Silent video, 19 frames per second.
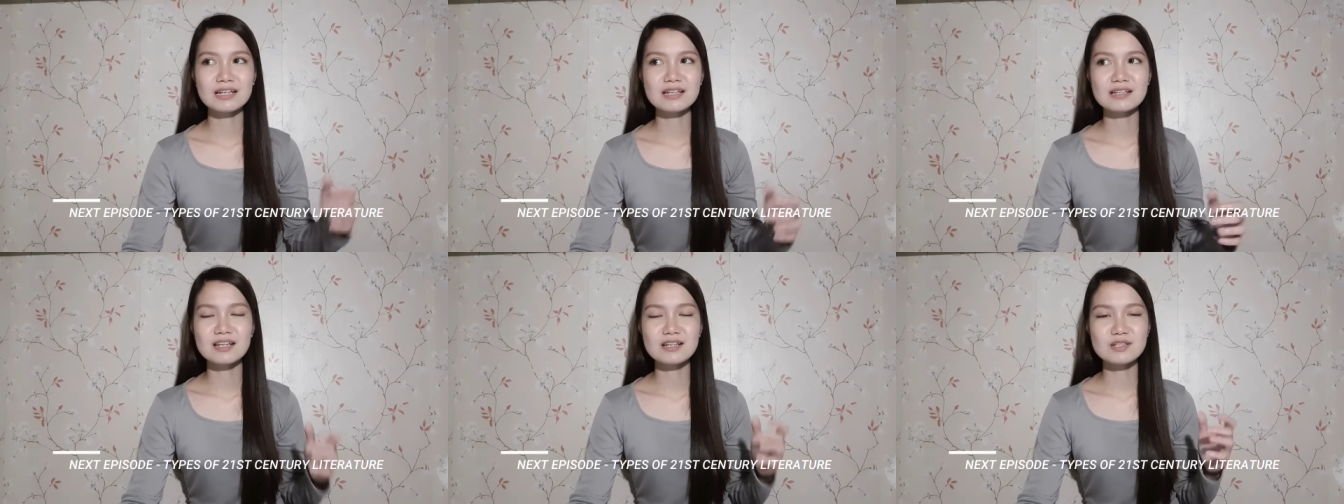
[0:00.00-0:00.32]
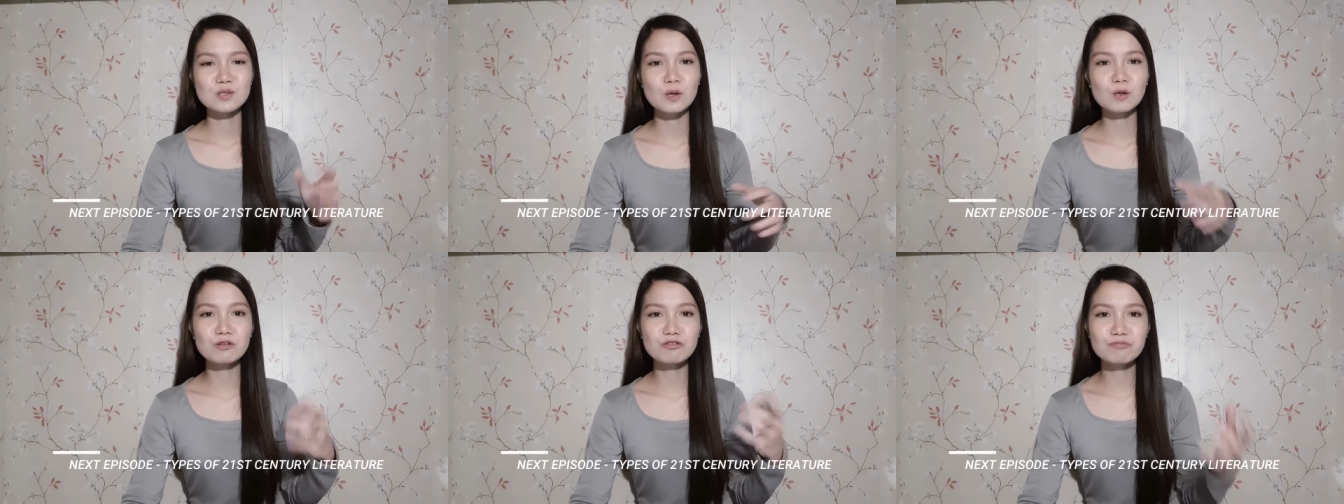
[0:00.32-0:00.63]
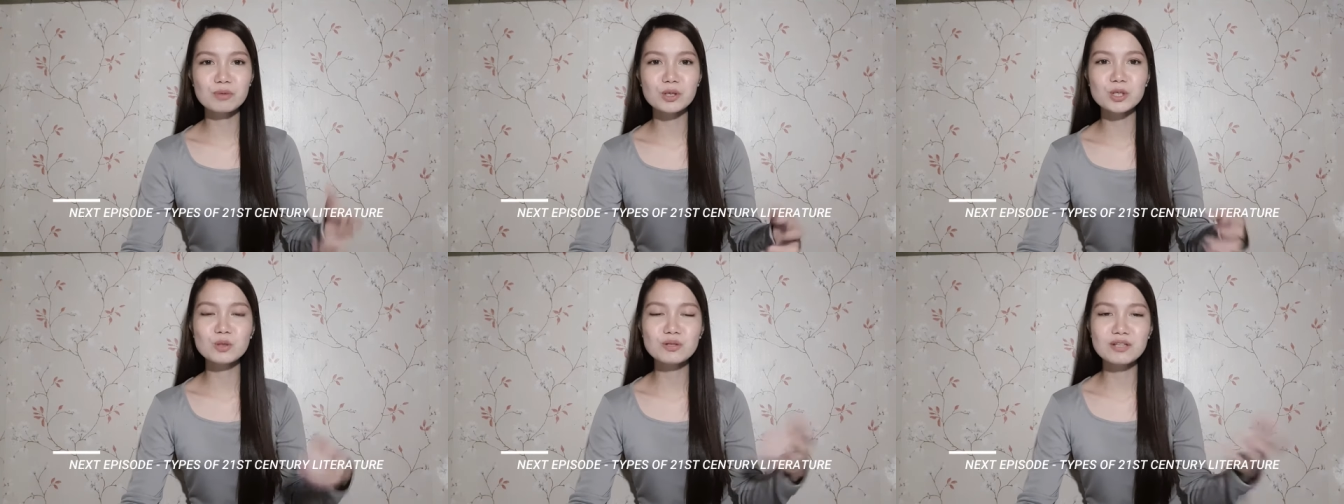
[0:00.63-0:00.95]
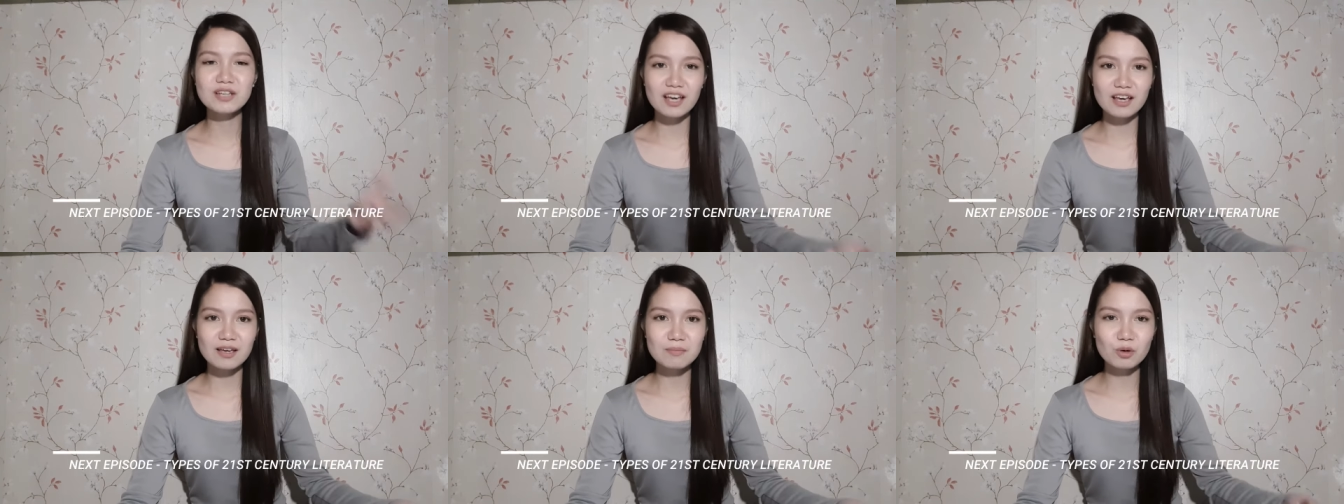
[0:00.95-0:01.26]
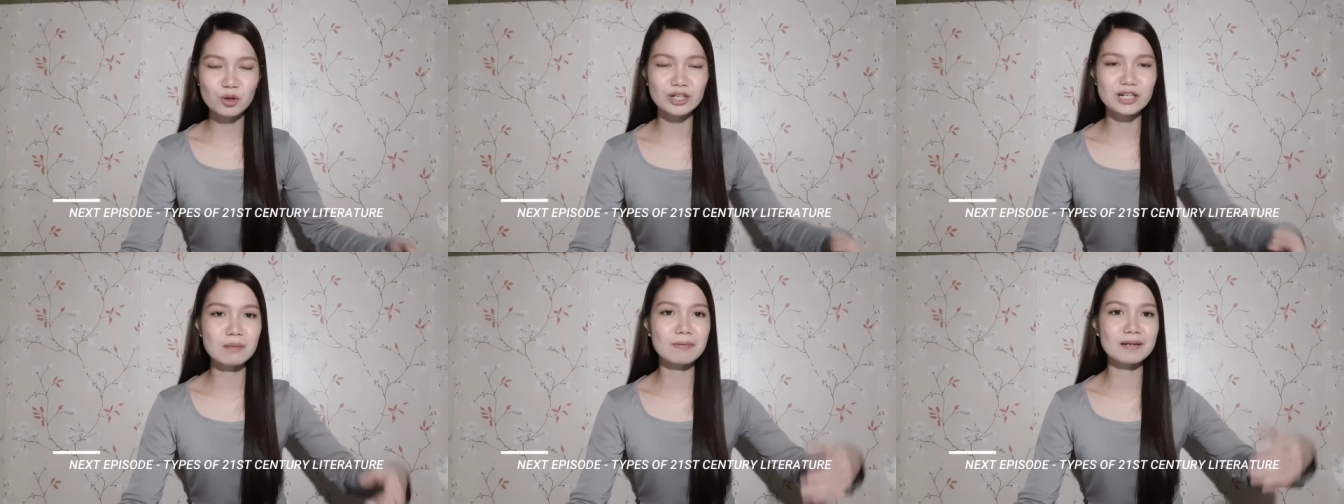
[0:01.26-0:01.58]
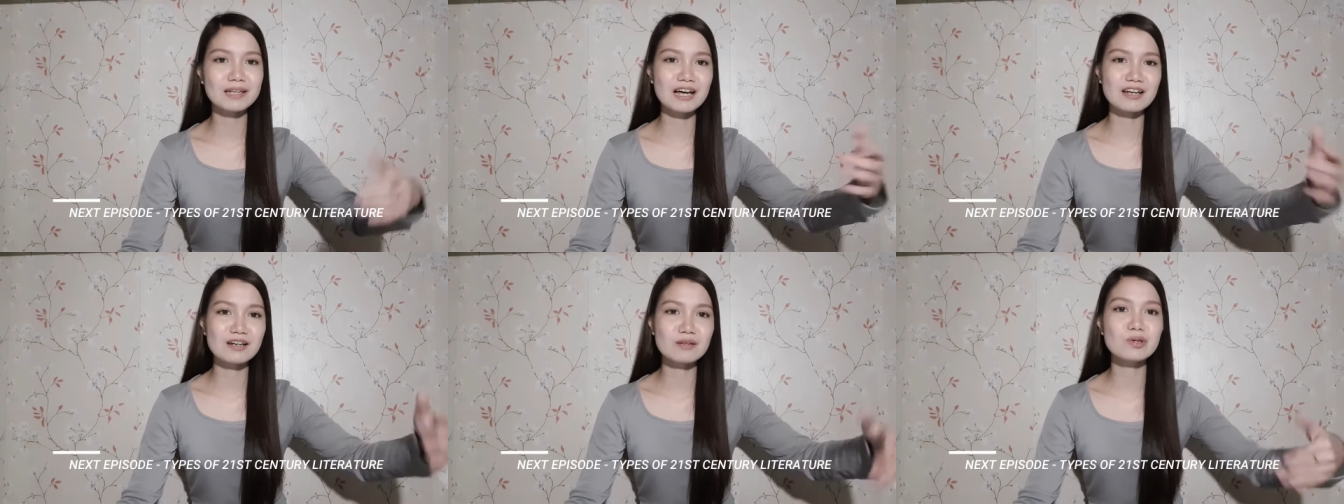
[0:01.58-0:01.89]
na-solve mo yung game or
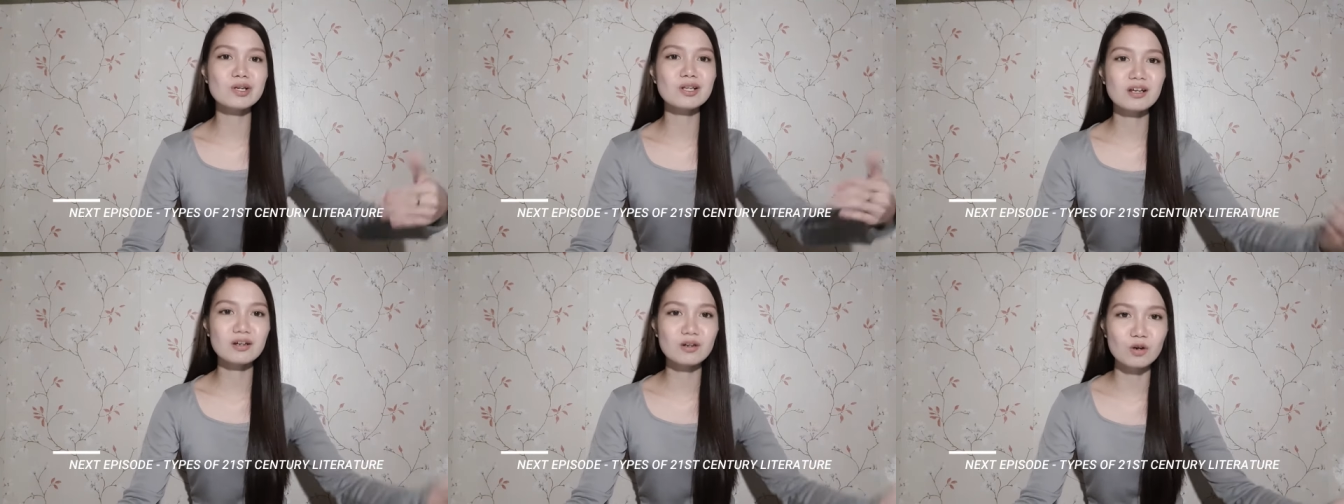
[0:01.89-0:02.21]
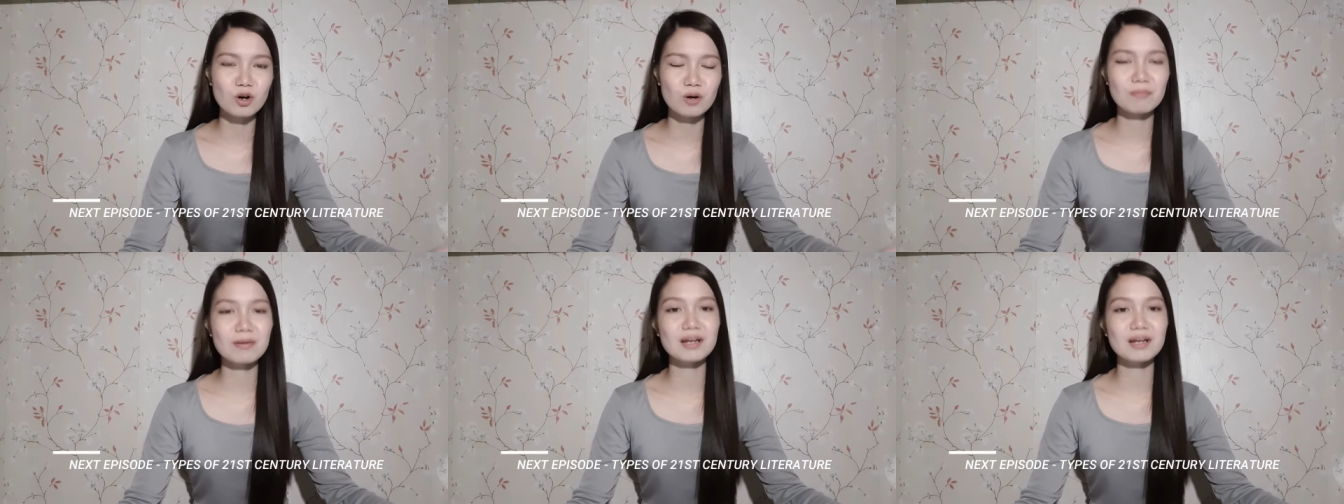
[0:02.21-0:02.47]
napanalo mo yung laro,